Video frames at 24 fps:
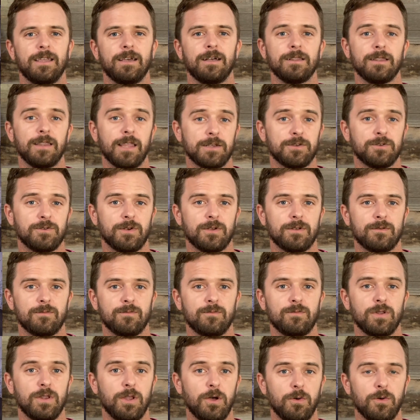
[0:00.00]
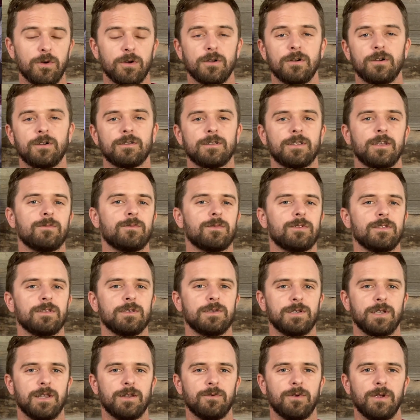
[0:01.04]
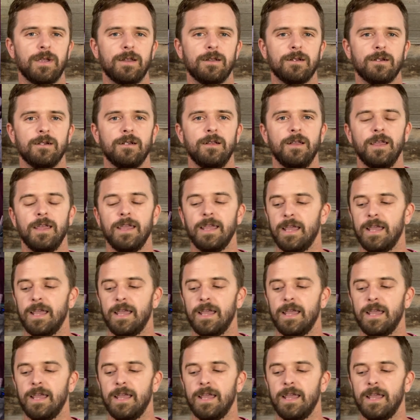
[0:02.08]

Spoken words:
electric blower hooked up to the generator,